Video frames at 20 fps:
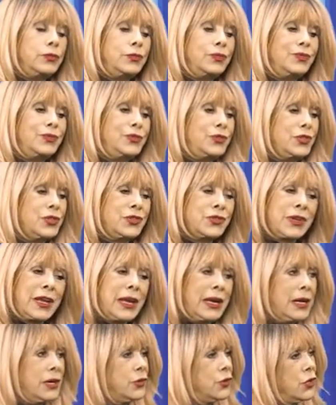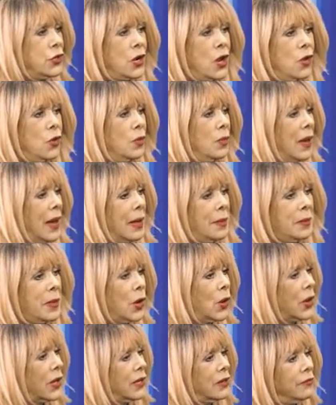just getting to know my
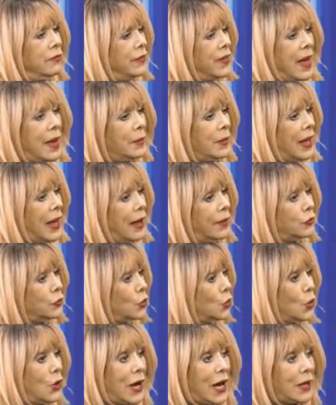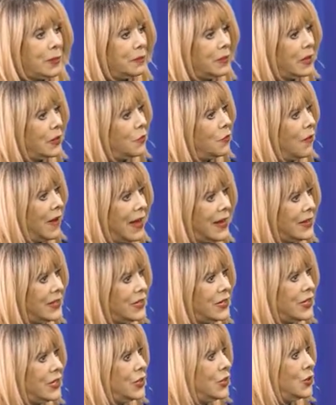American family. After all, I'd been raised in
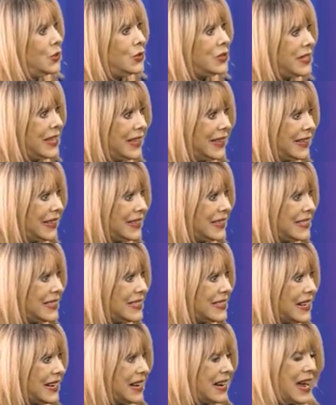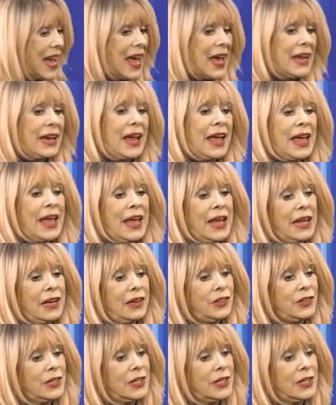New Zealand. And I had